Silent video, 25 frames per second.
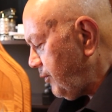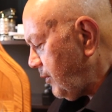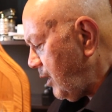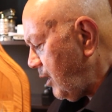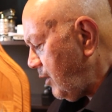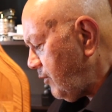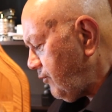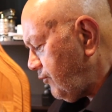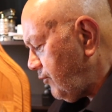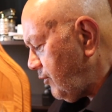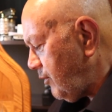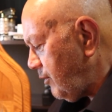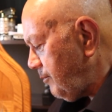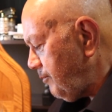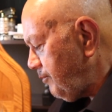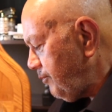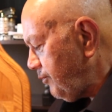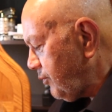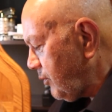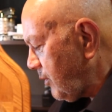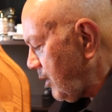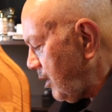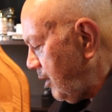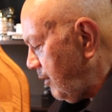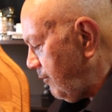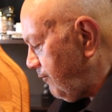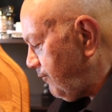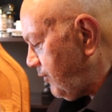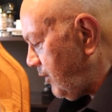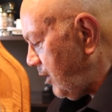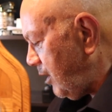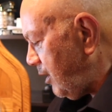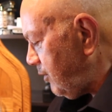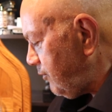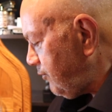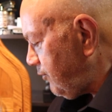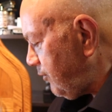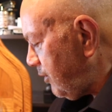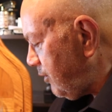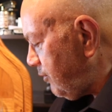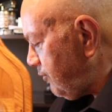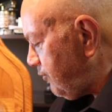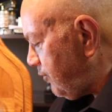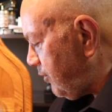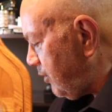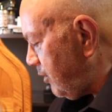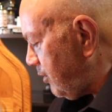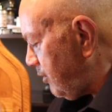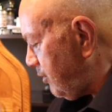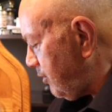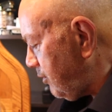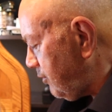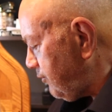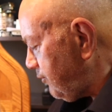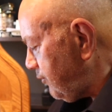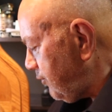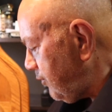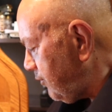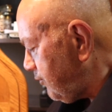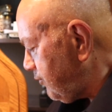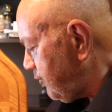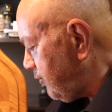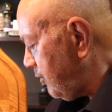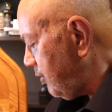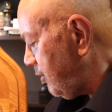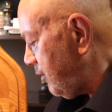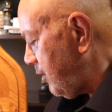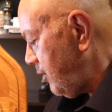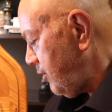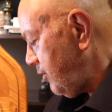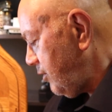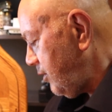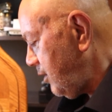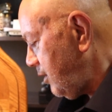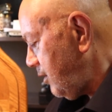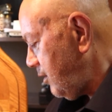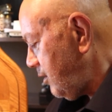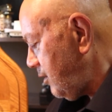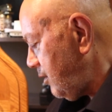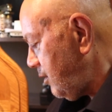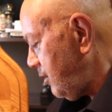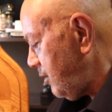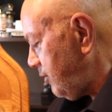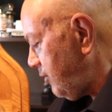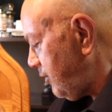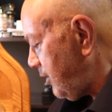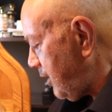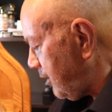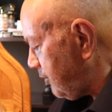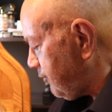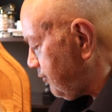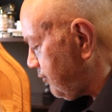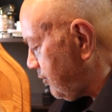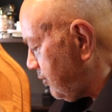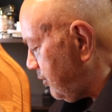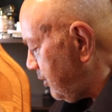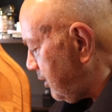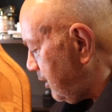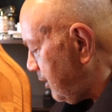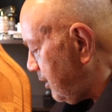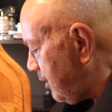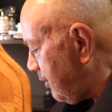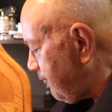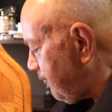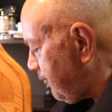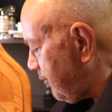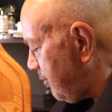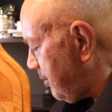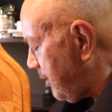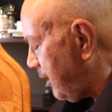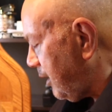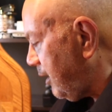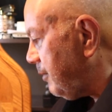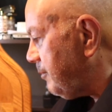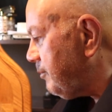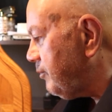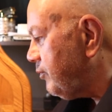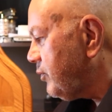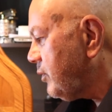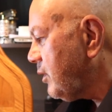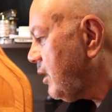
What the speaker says: Esther, if Day says you're her sister, then that's good enough for me.